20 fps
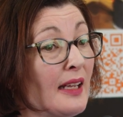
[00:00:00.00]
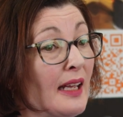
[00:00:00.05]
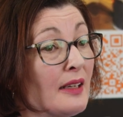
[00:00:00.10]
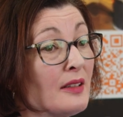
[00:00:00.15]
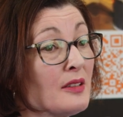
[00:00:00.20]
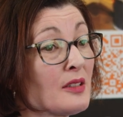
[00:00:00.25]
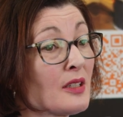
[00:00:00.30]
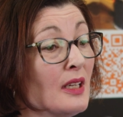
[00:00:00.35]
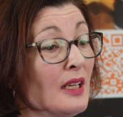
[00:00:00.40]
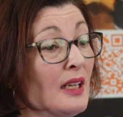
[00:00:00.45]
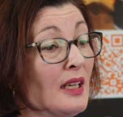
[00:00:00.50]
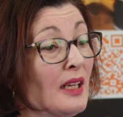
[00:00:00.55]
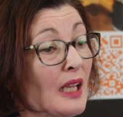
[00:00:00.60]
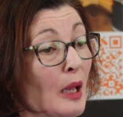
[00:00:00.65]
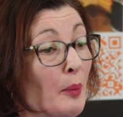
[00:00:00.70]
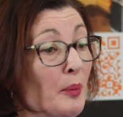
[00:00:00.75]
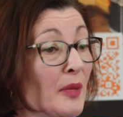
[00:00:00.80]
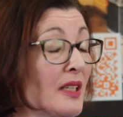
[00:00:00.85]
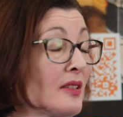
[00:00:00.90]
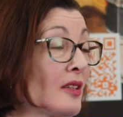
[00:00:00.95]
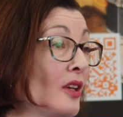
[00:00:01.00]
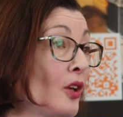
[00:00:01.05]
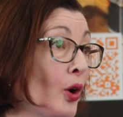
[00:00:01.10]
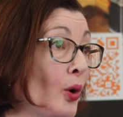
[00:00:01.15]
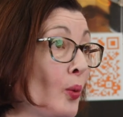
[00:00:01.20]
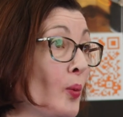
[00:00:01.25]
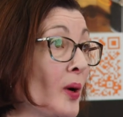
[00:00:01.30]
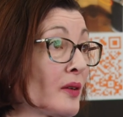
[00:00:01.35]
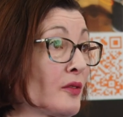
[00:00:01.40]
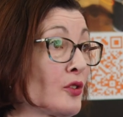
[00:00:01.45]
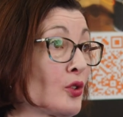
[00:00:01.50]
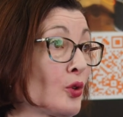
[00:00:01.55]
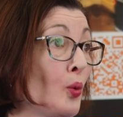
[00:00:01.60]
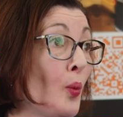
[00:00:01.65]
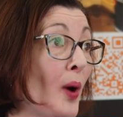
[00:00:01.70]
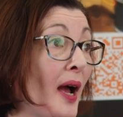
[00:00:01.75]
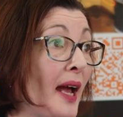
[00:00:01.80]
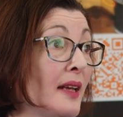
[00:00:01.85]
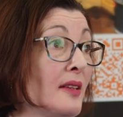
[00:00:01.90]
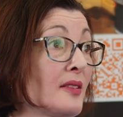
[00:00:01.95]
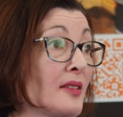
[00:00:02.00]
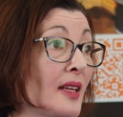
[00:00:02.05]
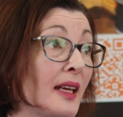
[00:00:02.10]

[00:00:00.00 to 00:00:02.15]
And companies can go one of two ways.